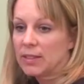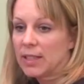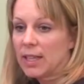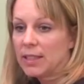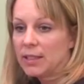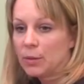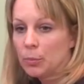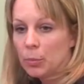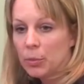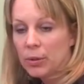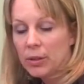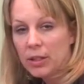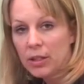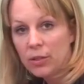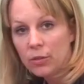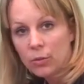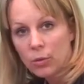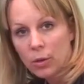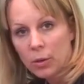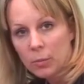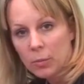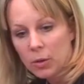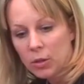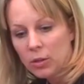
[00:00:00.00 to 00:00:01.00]
That's pretty
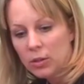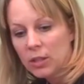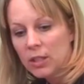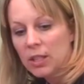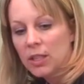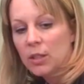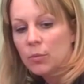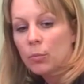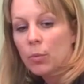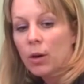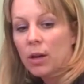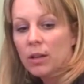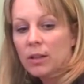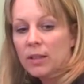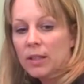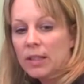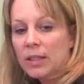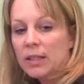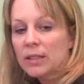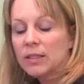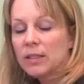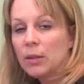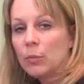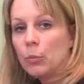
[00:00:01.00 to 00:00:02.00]
normal,
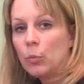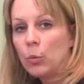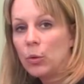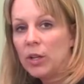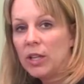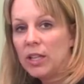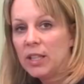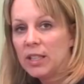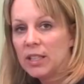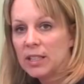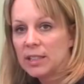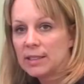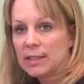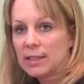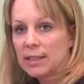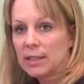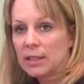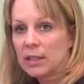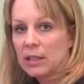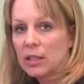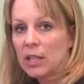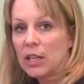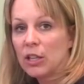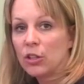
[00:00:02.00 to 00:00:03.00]
probably some weakness
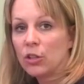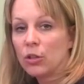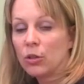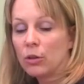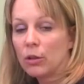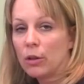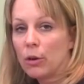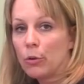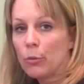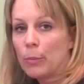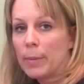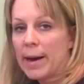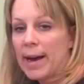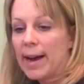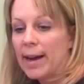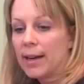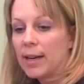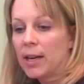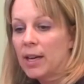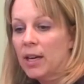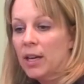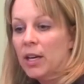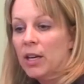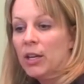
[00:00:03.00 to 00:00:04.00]
in, in your low back.